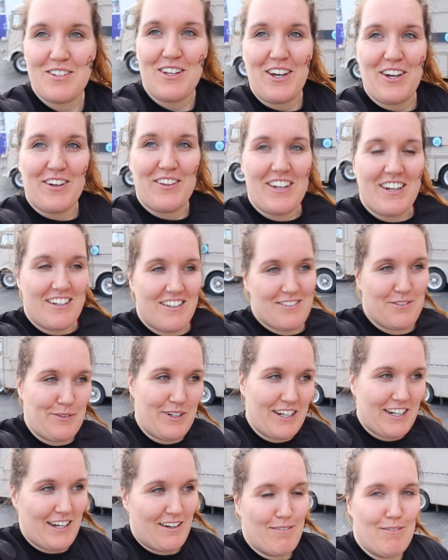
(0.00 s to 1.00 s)
So that's
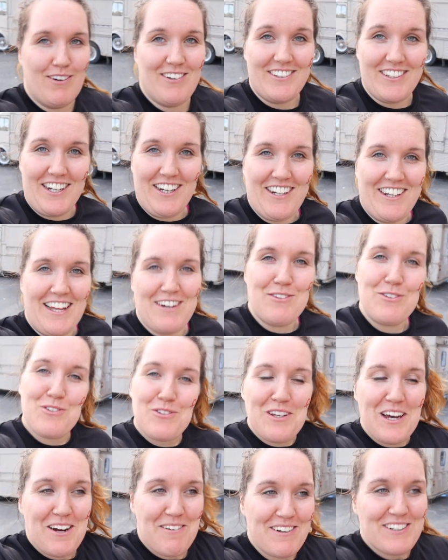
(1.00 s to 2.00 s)
workout one done. That was
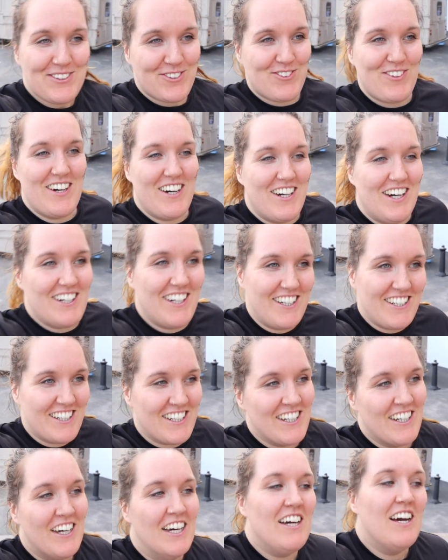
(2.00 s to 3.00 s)
so much fun.
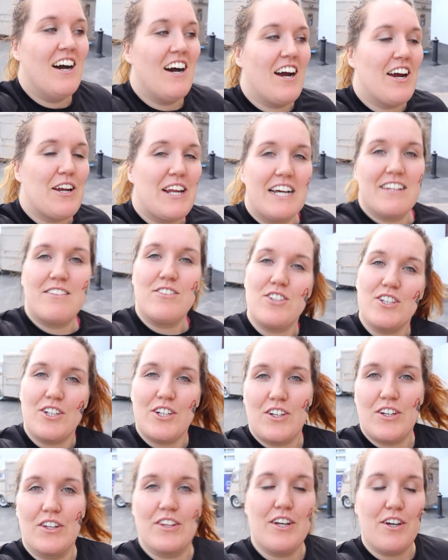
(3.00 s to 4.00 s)
I only had to
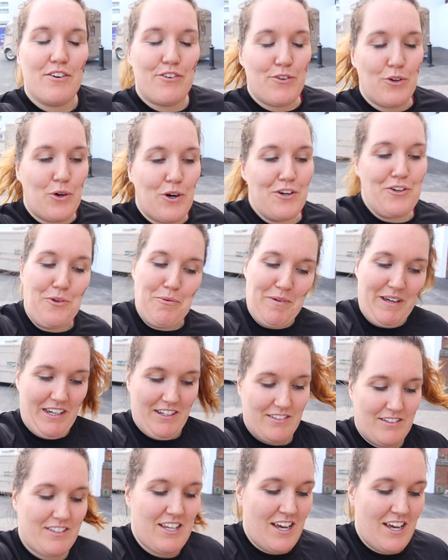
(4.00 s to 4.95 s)
do the 400 meters